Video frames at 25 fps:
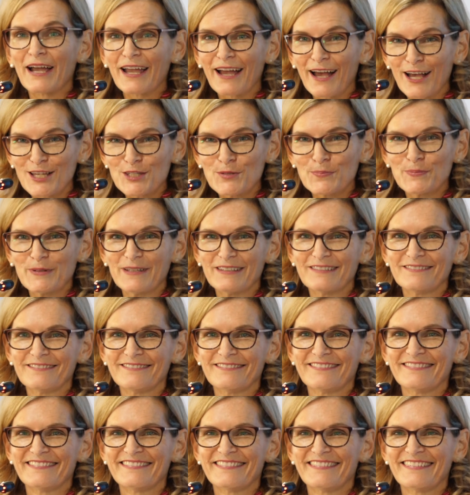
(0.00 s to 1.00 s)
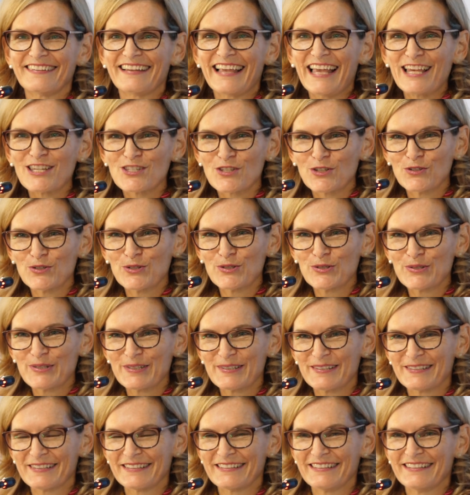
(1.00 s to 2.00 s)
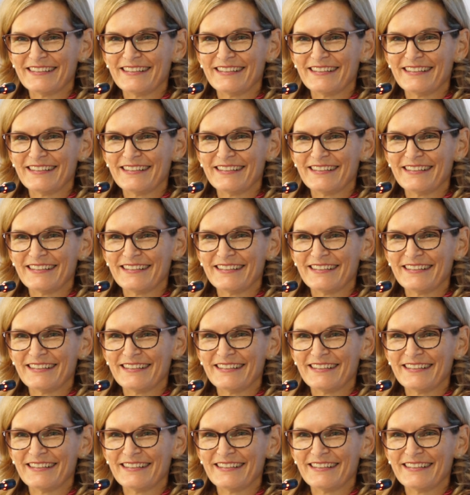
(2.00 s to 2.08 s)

husband, Jesus,